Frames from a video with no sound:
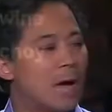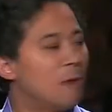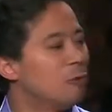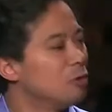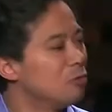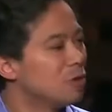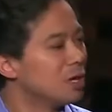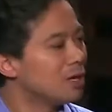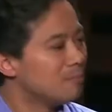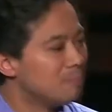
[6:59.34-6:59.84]
And
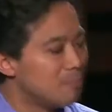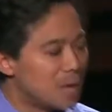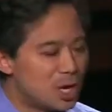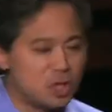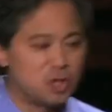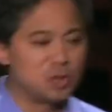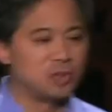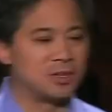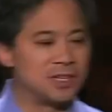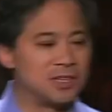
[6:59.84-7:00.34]
we want to
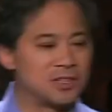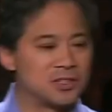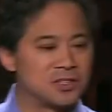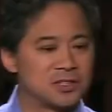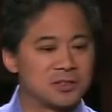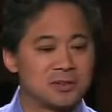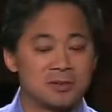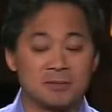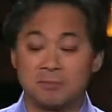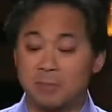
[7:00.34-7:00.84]
measure
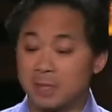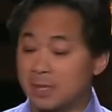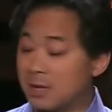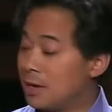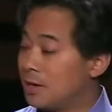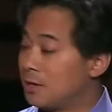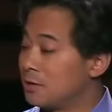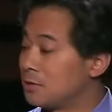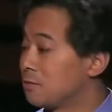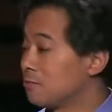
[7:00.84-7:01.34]
this
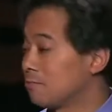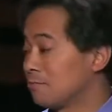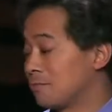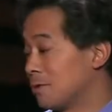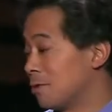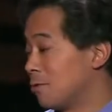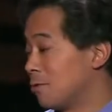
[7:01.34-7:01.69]
because,